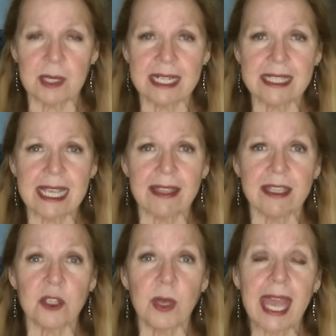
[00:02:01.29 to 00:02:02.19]
minutes, and
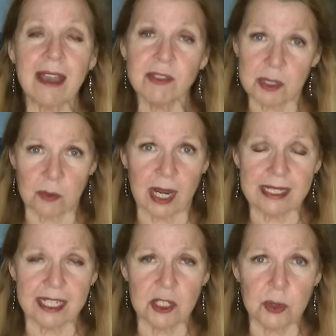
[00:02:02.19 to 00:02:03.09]
then you have some
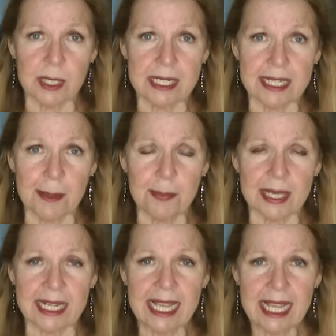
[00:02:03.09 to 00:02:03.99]
rice that you could dump
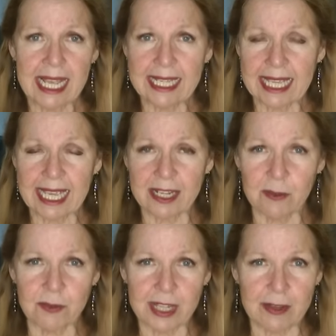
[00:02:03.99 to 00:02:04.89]
in a can
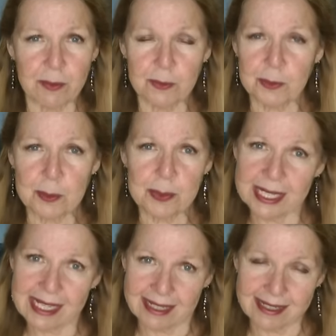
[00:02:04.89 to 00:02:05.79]
of flavorful
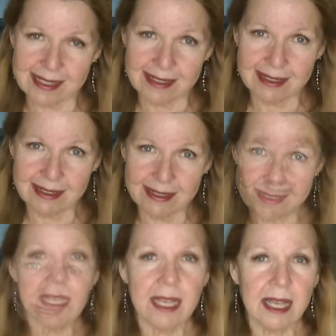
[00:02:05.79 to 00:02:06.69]
beans.
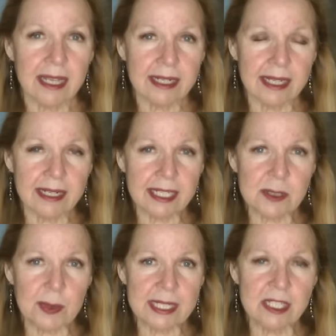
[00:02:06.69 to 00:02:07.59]
An
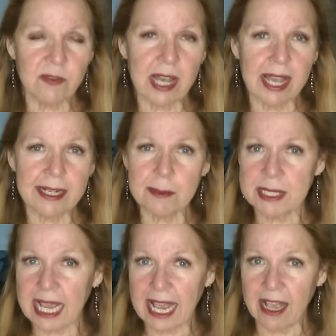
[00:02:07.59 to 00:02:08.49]
inexpensive item
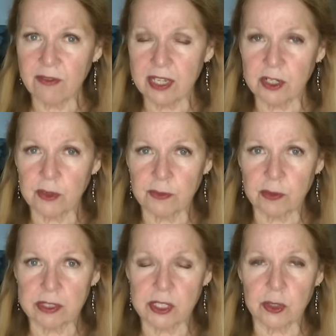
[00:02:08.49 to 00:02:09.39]
to have in your
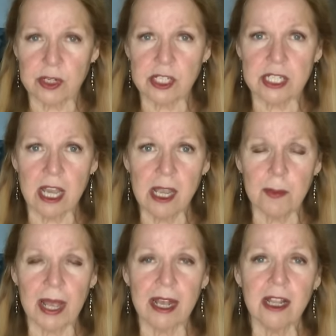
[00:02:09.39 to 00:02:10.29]
food storage
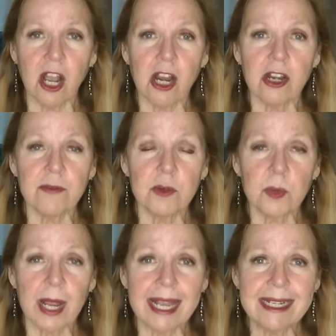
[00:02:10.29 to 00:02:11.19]
stockpile are
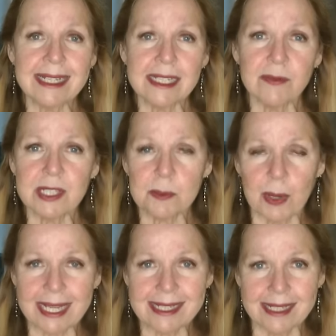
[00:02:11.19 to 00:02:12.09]
varieties of
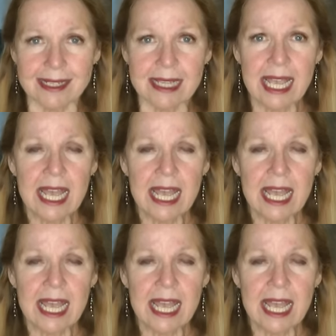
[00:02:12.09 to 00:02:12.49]
spices.